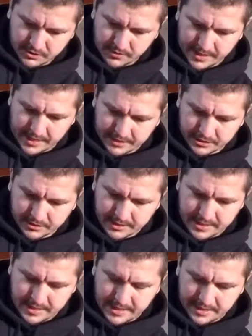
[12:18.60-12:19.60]
you actually
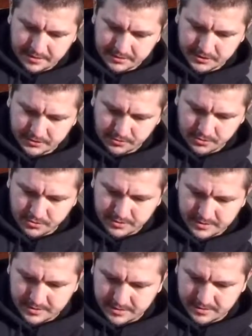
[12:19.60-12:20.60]
get
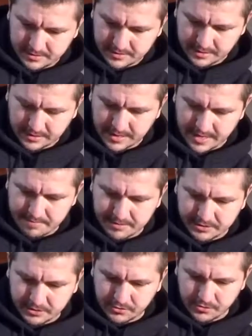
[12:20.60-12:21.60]
the
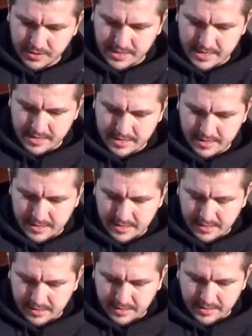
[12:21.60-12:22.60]
alignment screw in,
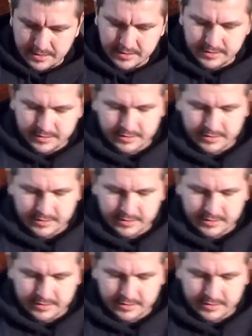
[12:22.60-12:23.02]
then